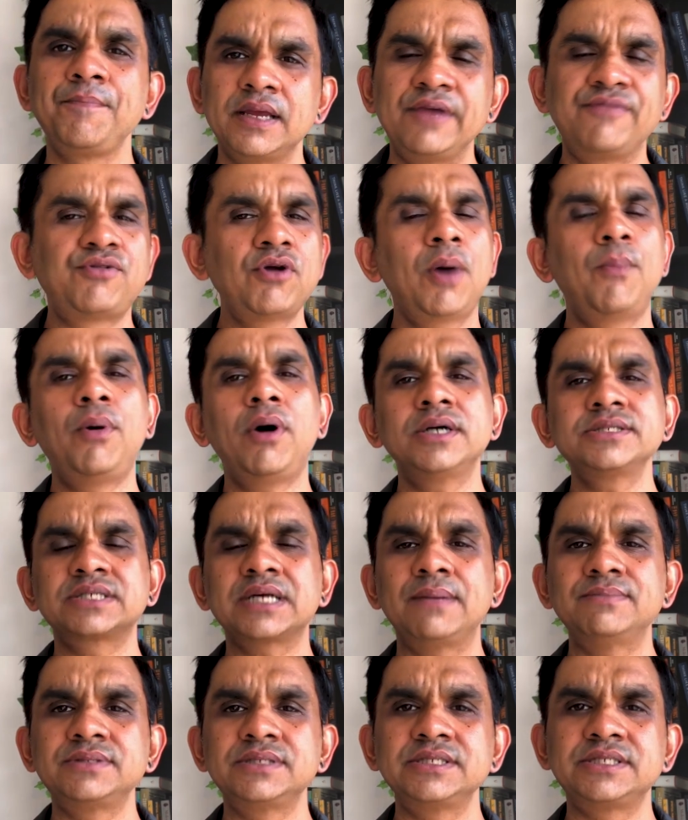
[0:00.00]
if your boss
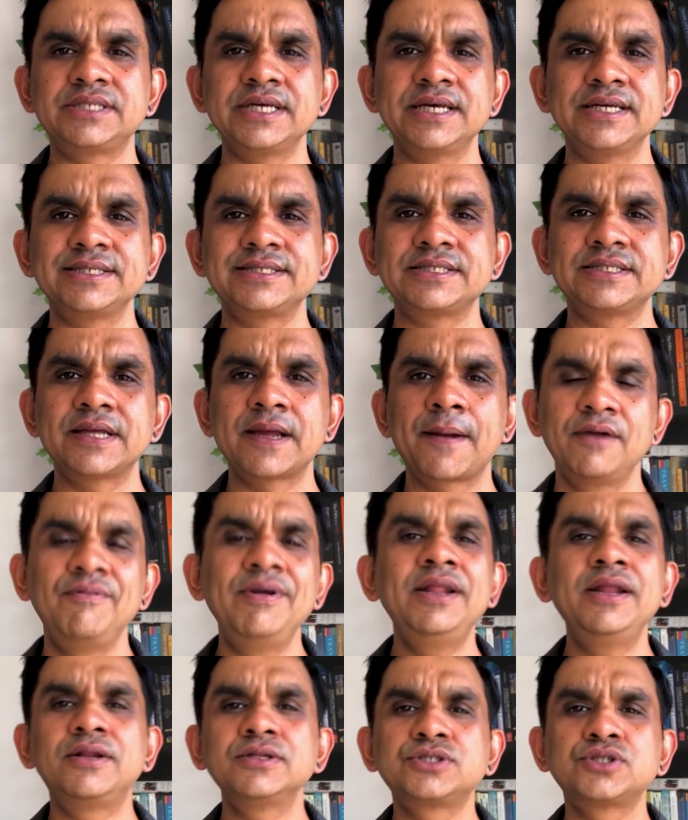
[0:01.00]
comes and says, we
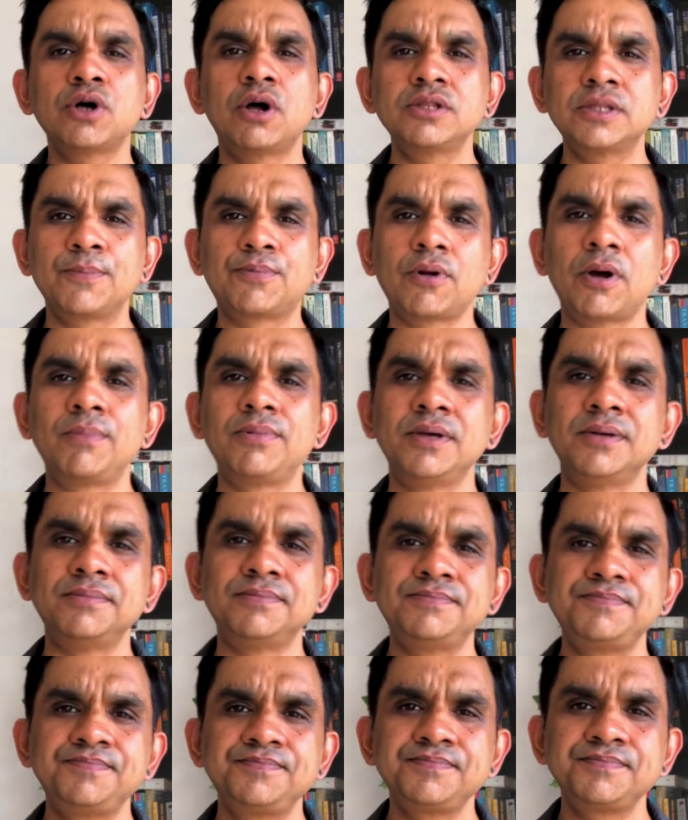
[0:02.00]
need to solve the
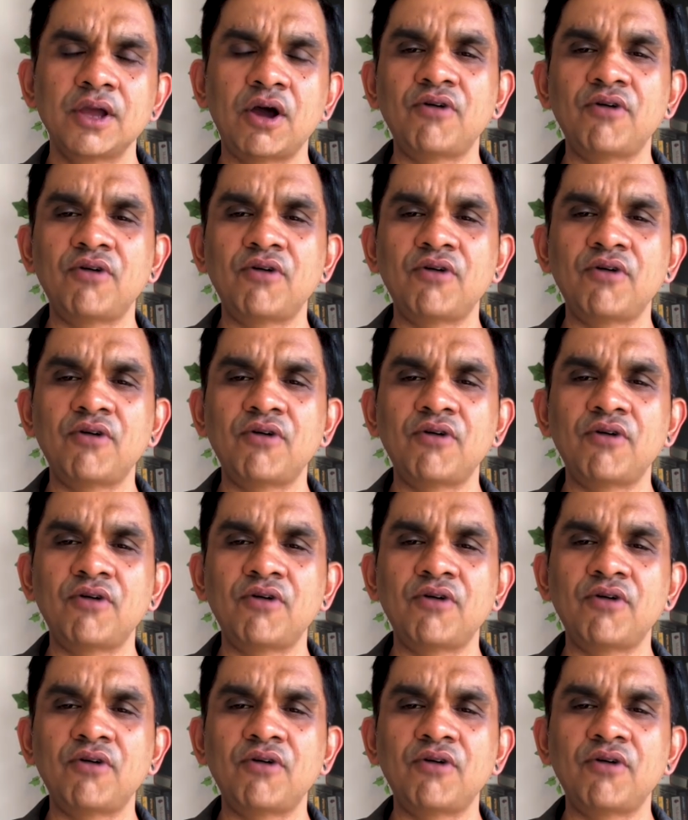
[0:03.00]
problem